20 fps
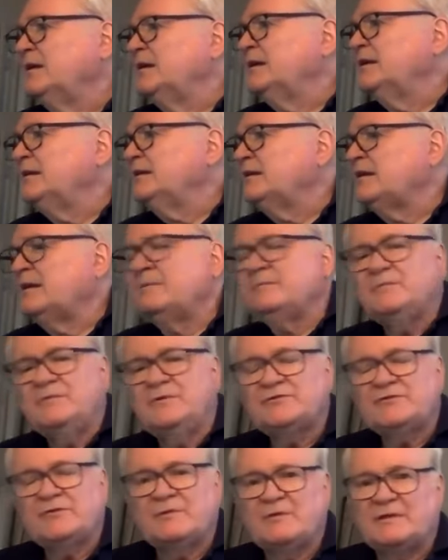And I'm
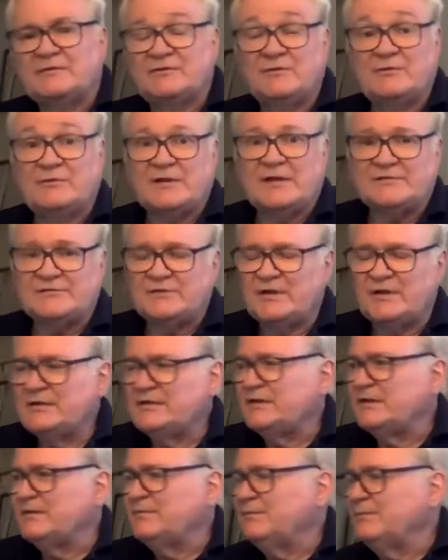using a
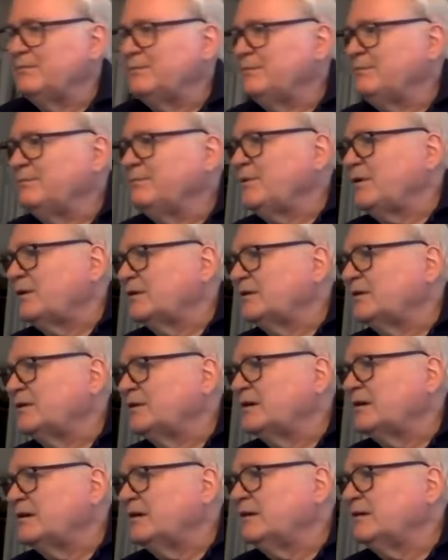2018 book.
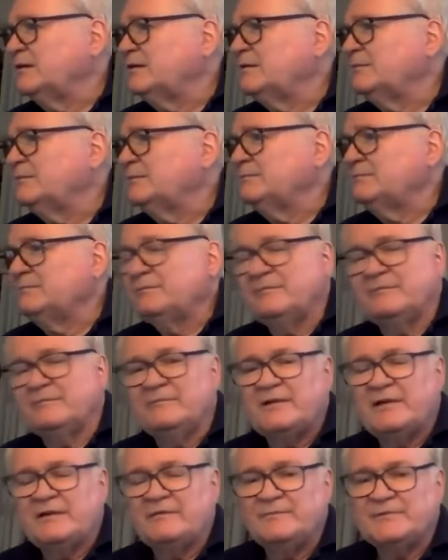I
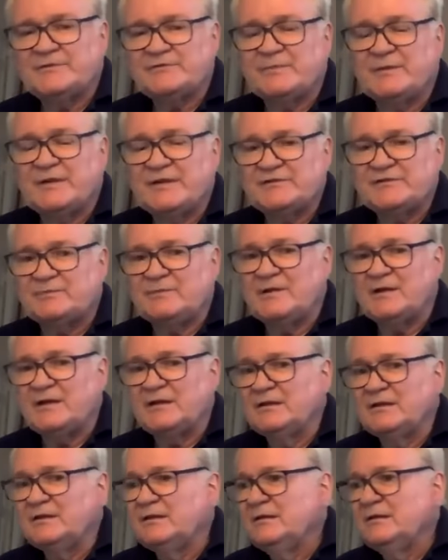have misplaced
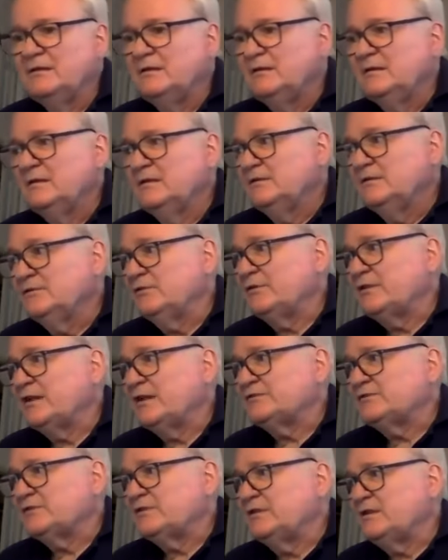my
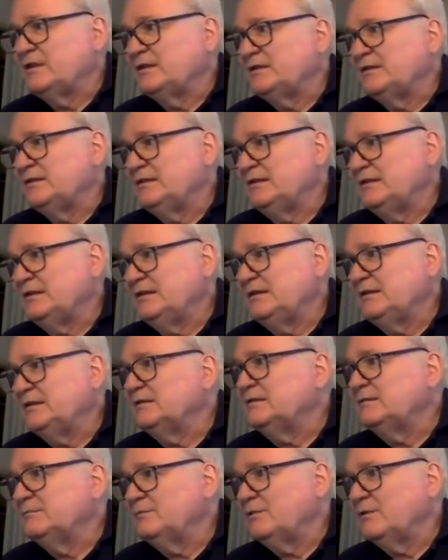
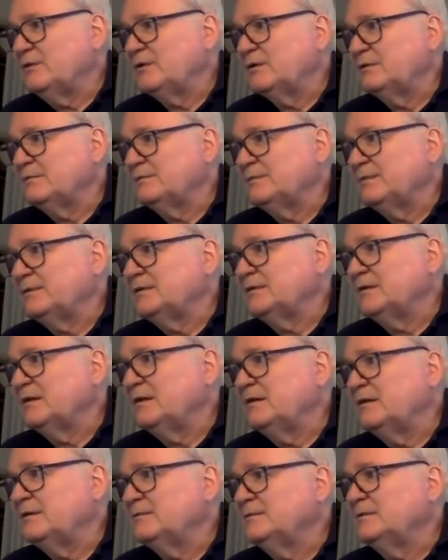2019 book, but
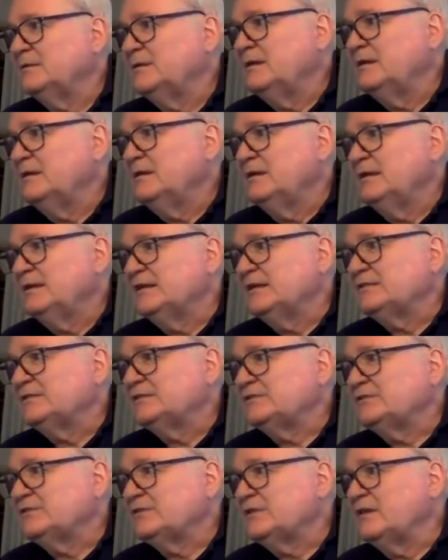
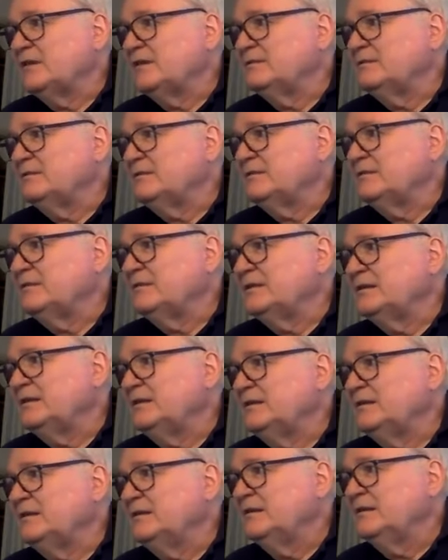it's
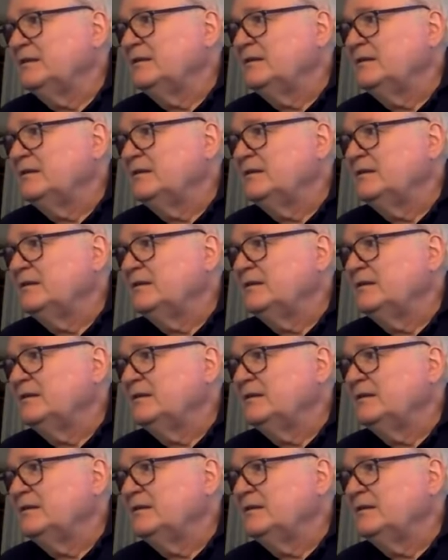the